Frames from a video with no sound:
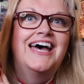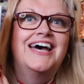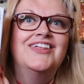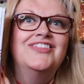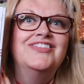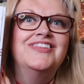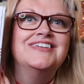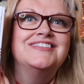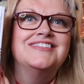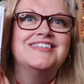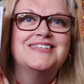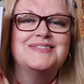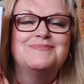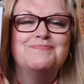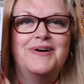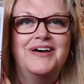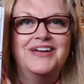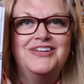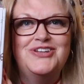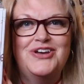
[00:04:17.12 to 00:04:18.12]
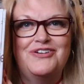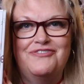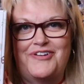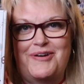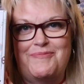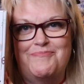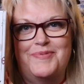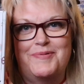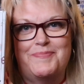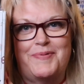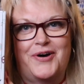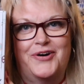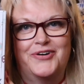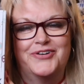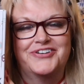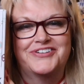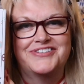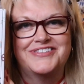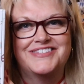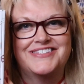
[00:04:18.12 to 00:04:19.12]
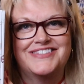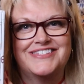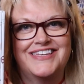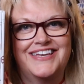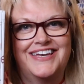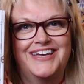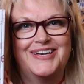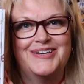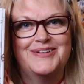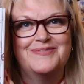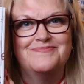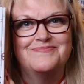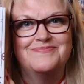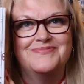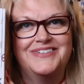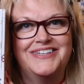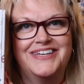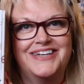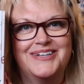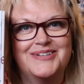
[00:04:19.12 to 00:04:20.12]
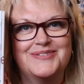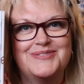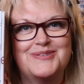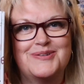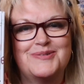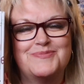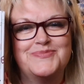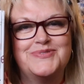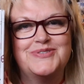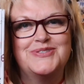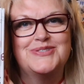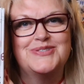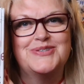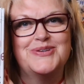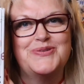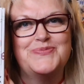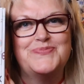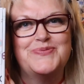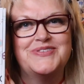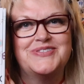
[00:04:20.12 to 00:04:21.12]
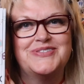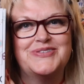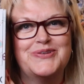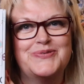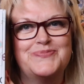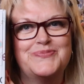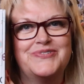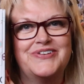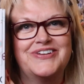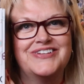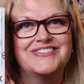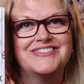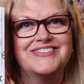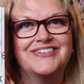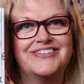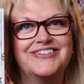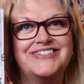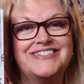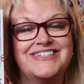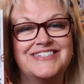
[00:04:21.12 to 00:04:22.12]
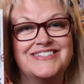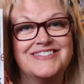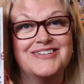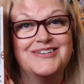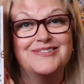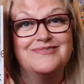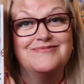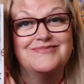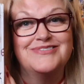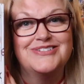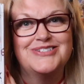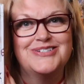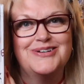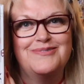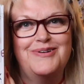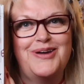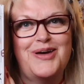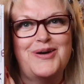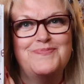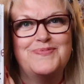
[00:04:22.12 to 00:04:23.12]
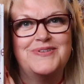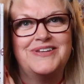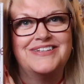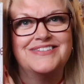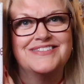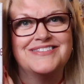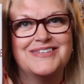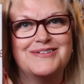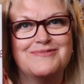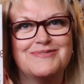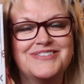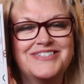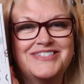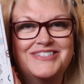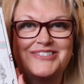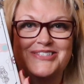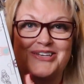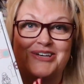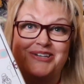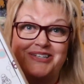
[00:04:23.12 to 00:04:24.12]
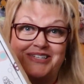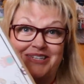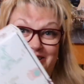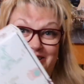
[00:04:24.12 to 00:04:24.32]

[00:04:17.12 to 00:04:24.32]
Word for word: and this is my November box. Um, yeah, so I'm super, super excited. So shall we open it and see what's inside